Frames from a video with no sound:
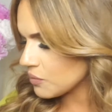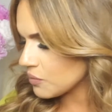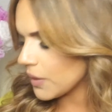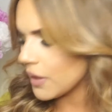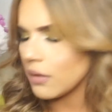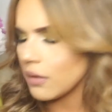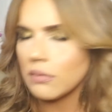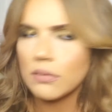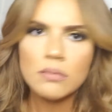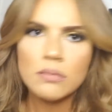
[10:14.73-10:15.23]

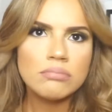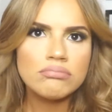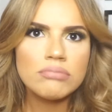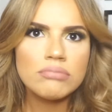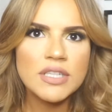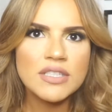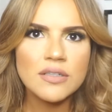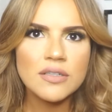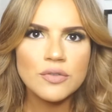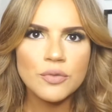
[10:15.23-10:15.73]
Well,
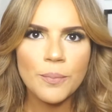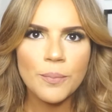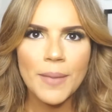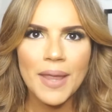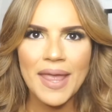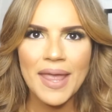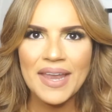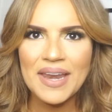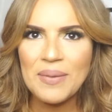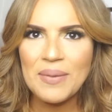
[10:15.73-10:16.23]
it does on
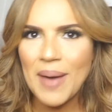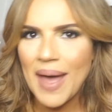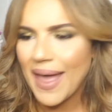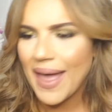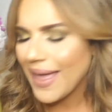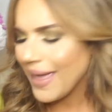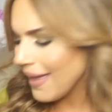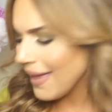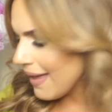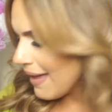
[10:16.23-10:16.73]
me
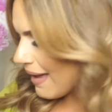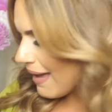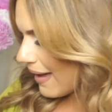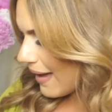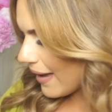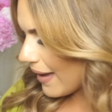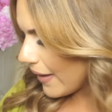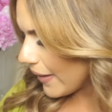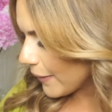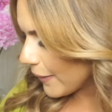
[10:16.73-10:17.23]
anyway.
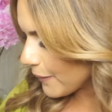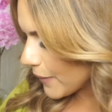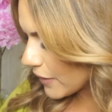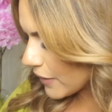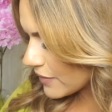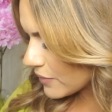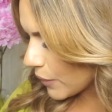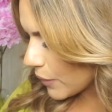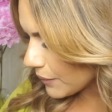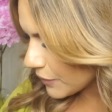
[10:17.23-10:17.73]

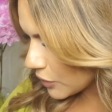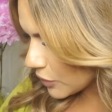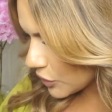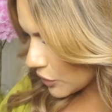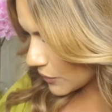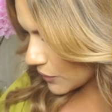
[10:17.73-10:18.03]
So what I'm going to do